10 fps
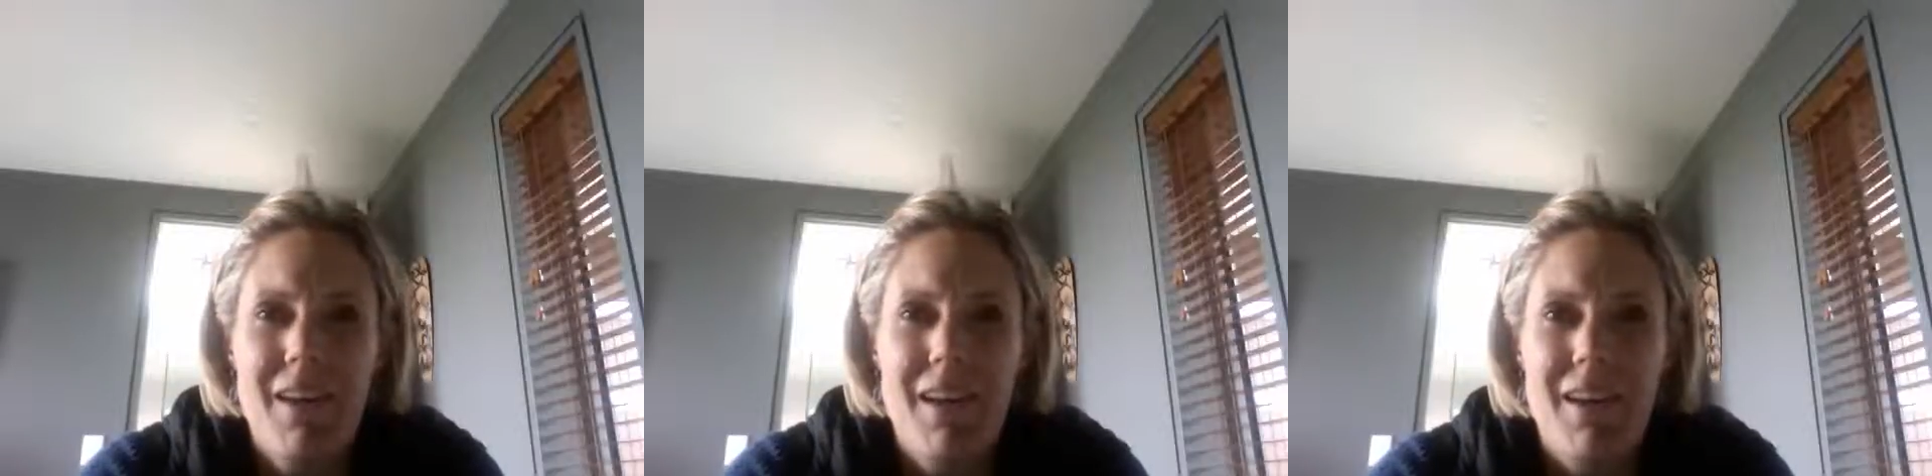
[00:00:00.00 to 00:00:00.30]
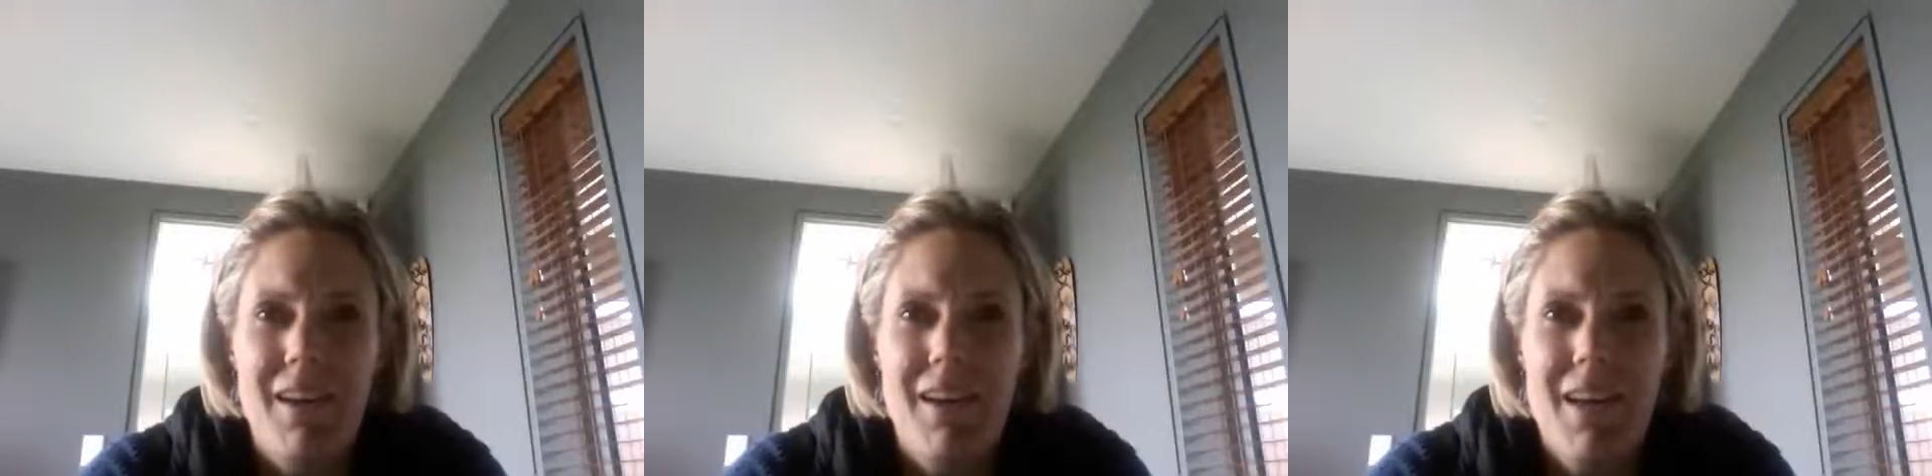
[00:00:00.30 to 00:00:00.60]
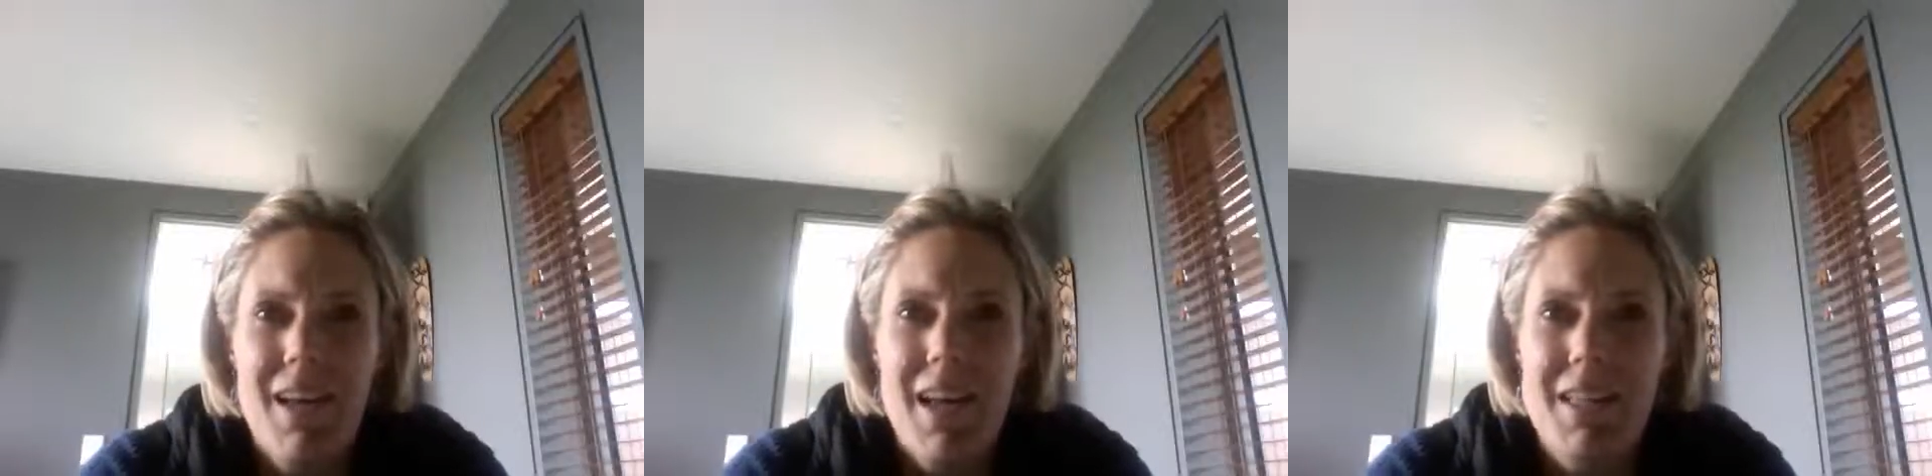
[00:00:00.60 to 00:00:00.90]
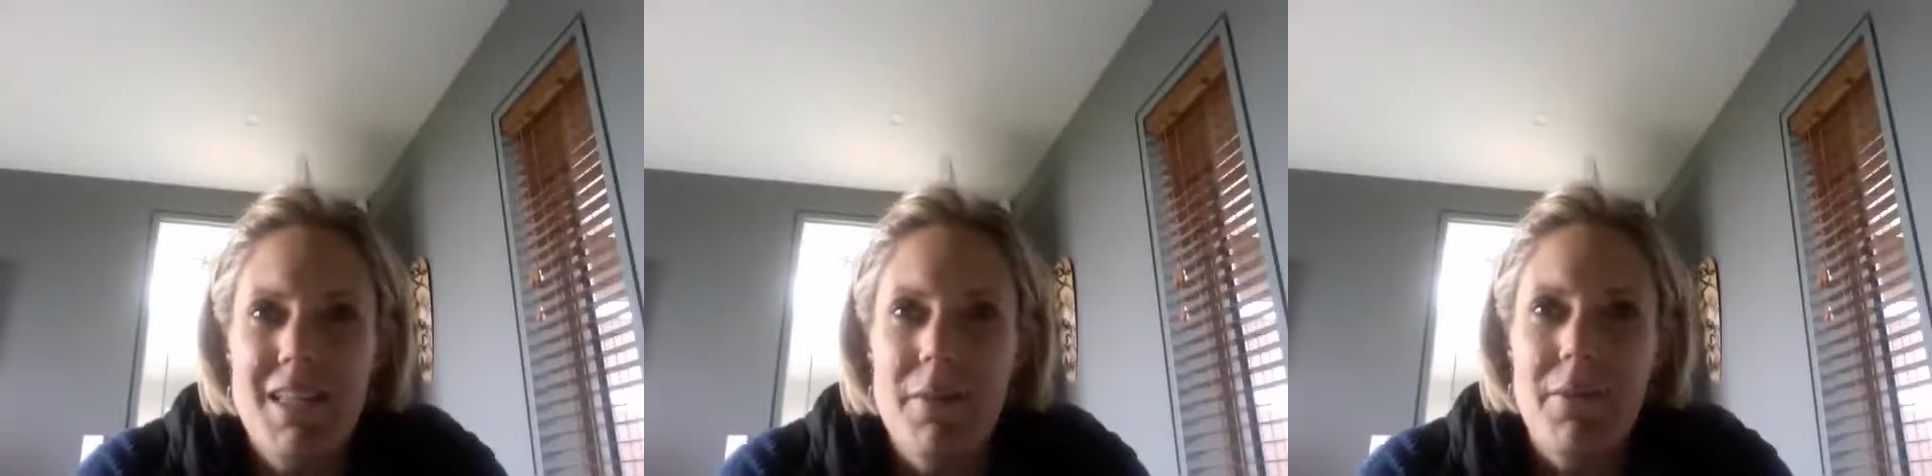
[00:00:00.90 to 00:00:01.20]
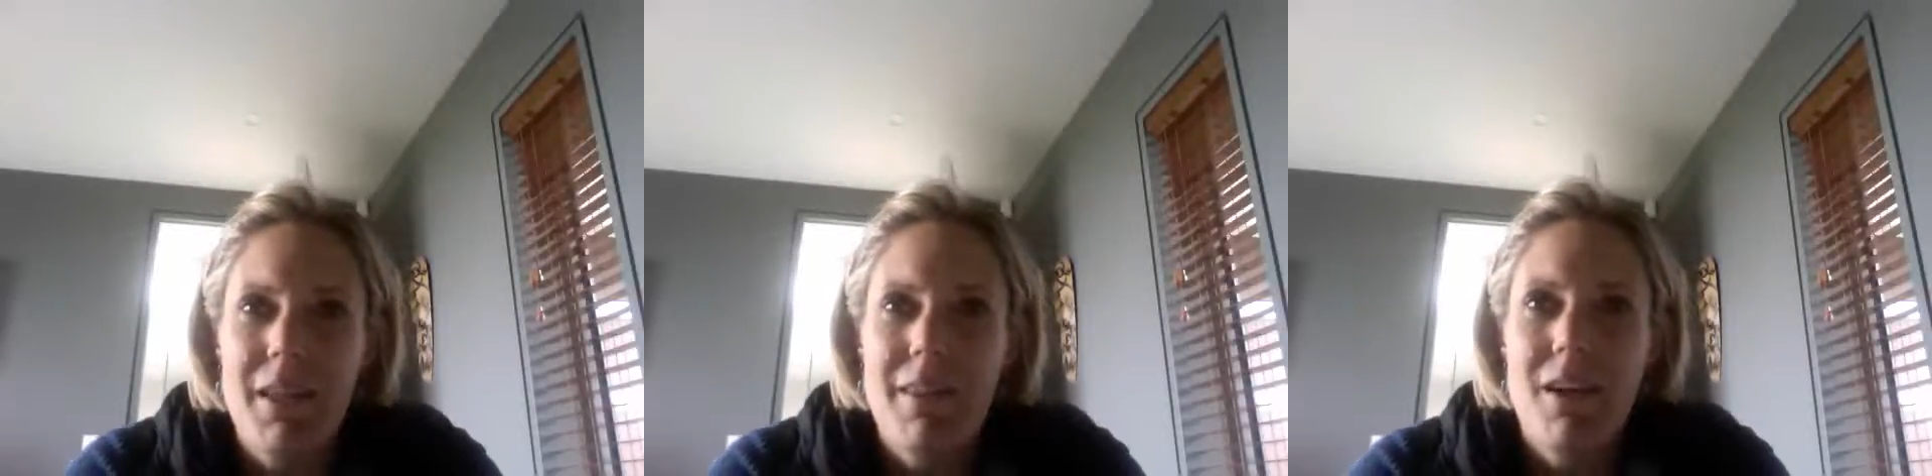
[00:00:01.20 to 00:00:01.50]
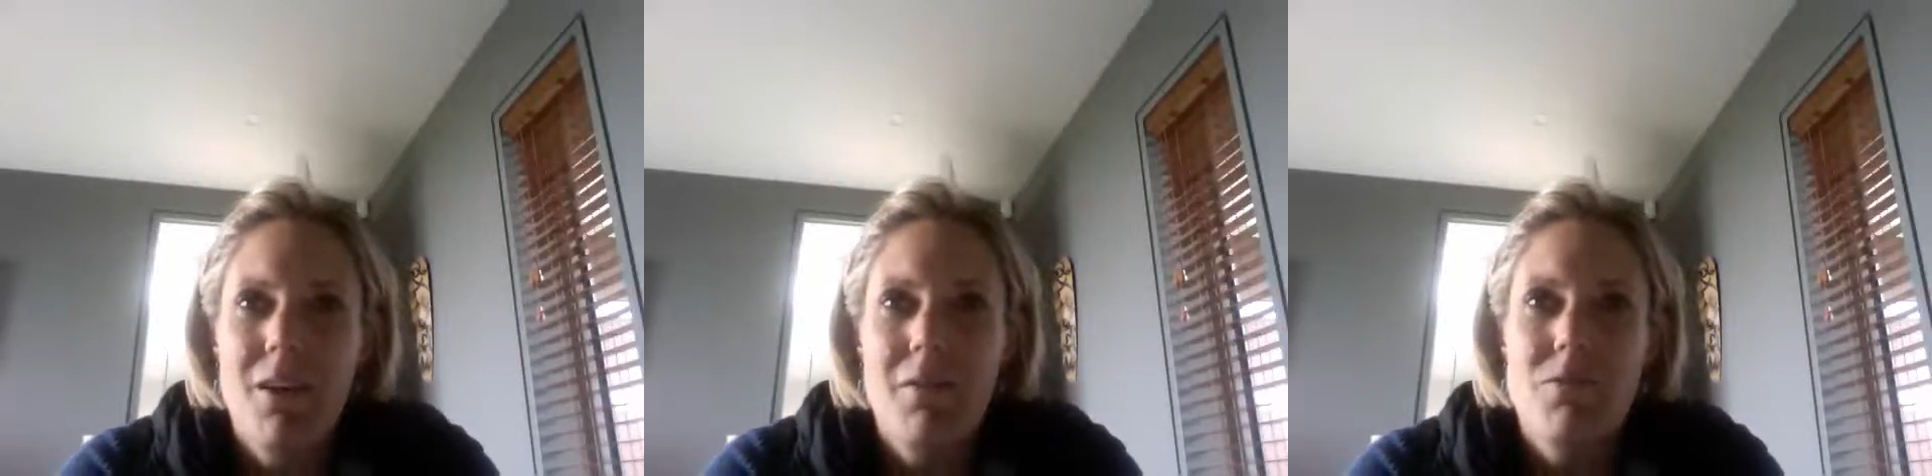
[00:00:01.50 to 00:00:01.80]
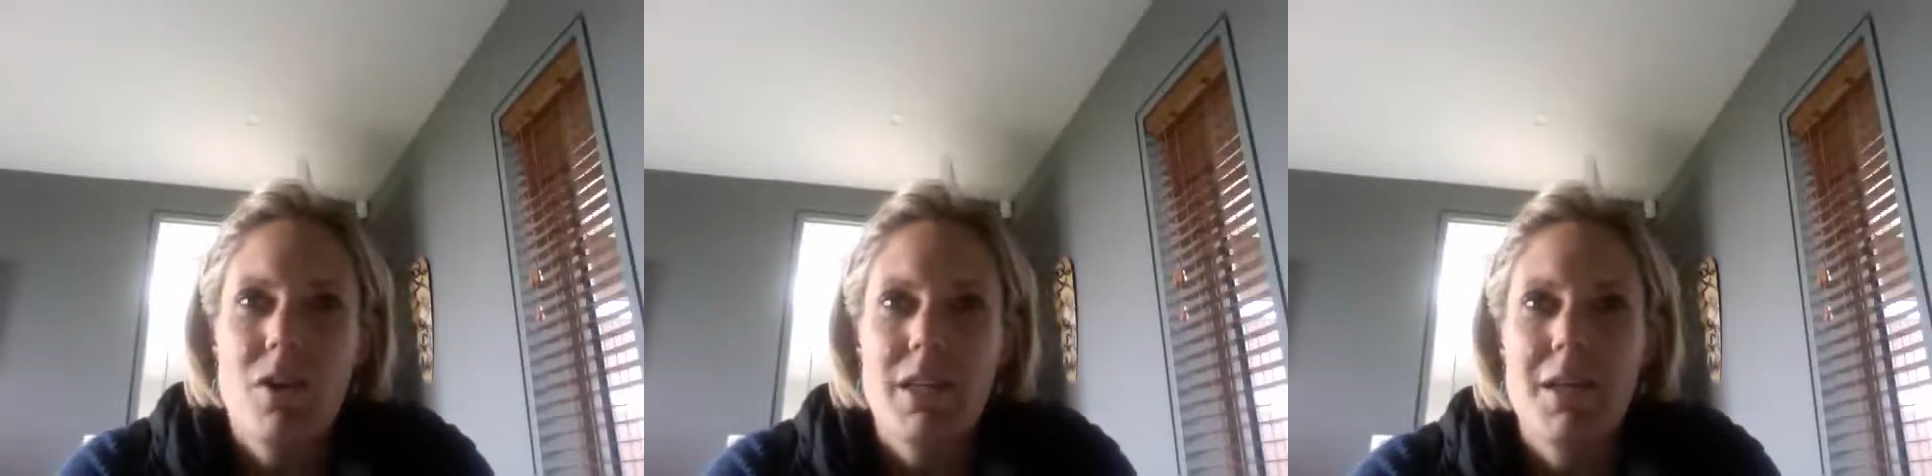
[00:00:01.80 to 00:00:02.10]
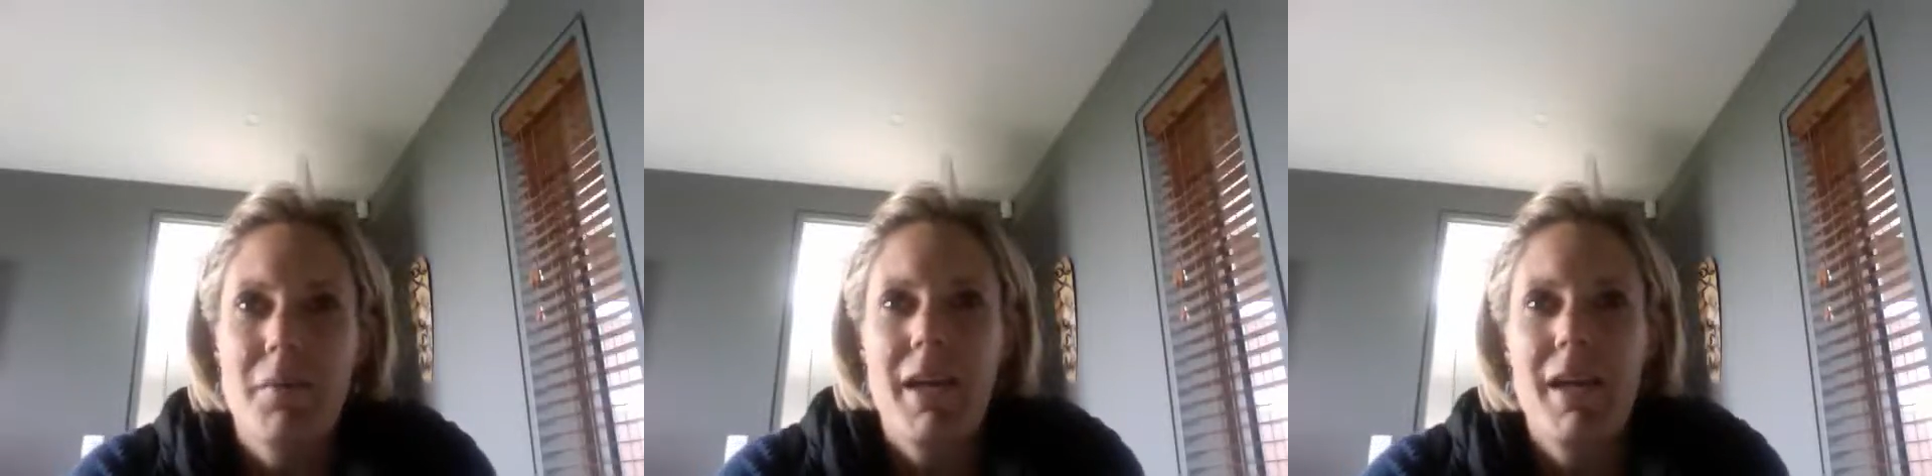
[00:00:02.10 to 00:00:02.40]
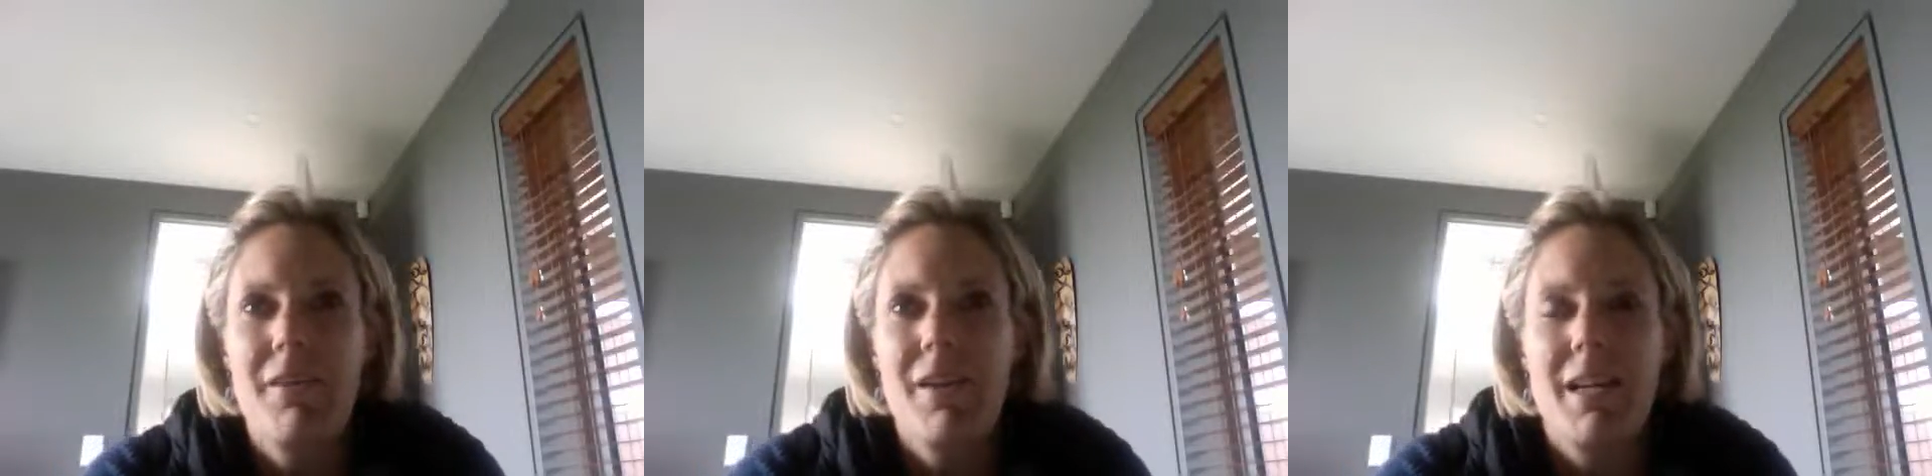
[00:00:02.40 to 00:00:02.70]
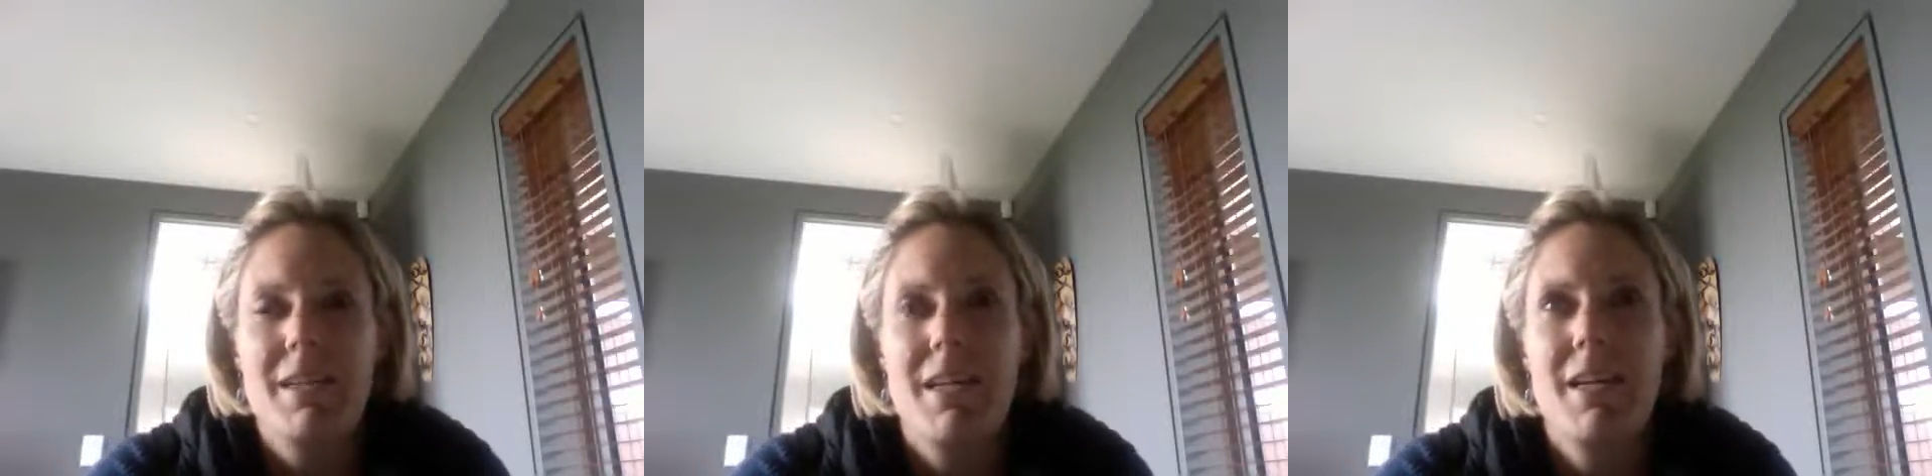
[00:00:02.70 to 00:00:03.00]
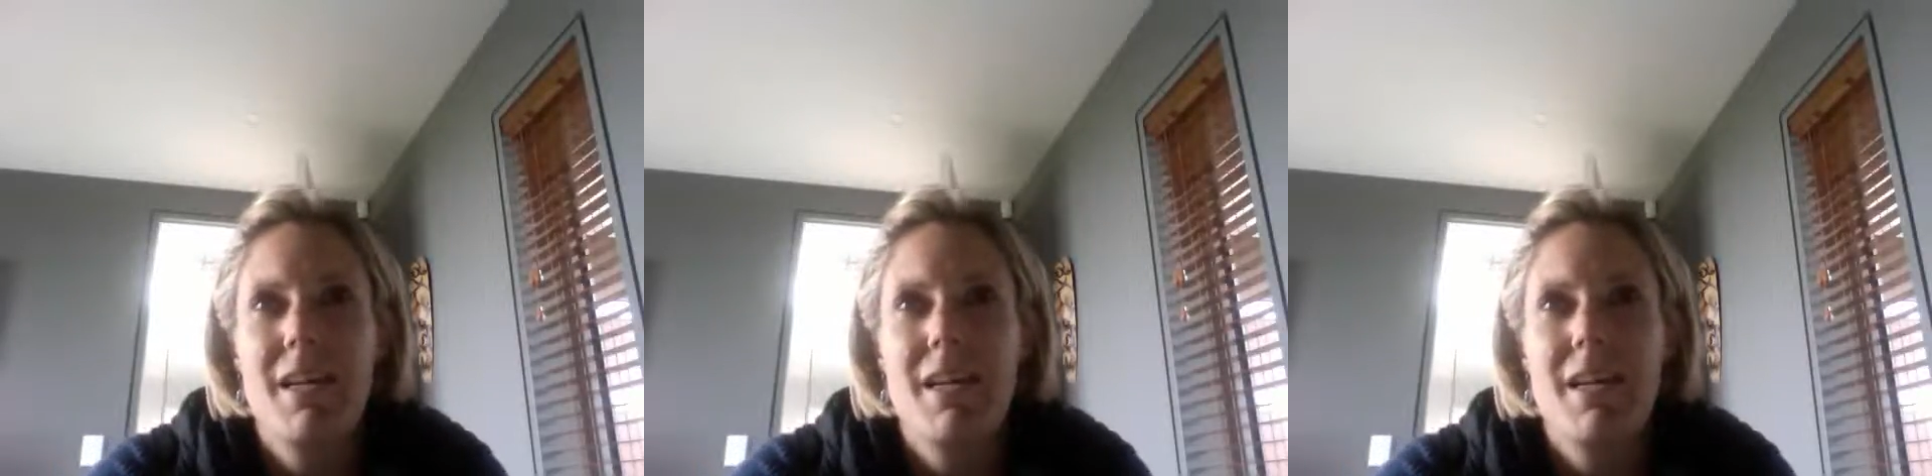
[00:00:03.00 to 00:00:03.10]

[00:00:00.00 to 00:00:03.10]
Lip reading: and it's something that I'm trying to get my head around,